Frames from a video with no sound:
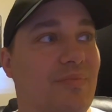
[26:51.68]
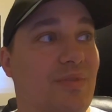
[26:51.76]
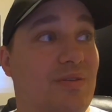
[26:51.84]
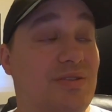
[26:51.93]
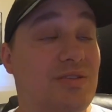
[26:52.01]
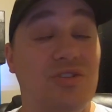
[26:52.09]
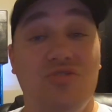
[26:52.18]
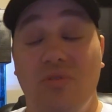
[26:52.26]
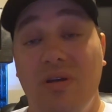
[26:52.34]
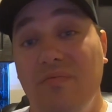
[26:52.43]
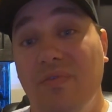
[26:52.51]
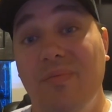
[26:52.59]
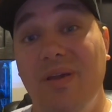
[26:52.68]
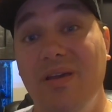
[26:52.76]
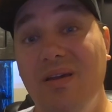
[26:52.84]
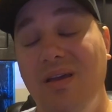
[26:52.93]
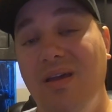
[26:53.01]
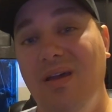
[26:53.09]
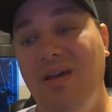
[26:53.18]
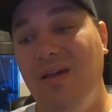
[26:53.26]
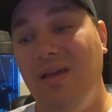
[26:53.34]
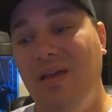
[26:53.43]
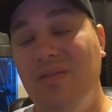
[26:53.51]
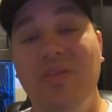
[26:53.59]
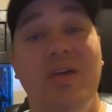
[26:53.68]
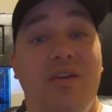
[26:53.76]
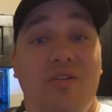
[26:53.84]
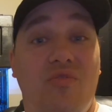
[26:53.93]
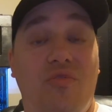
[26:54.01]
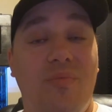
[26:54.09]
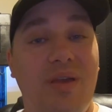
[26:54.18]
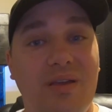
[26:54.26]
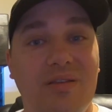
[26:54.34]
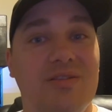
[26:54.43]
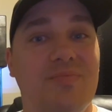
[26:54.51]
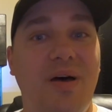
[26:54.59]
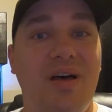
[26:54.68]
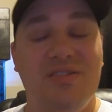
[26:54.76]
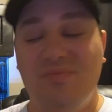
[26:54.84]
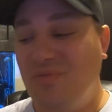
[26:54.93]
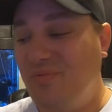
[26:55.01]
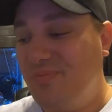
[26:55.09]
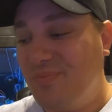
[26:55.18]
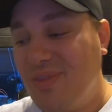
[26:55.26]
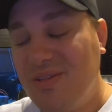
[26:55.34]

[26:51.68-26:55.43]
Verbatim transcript: This is a dream for me. And thank you for making this possible.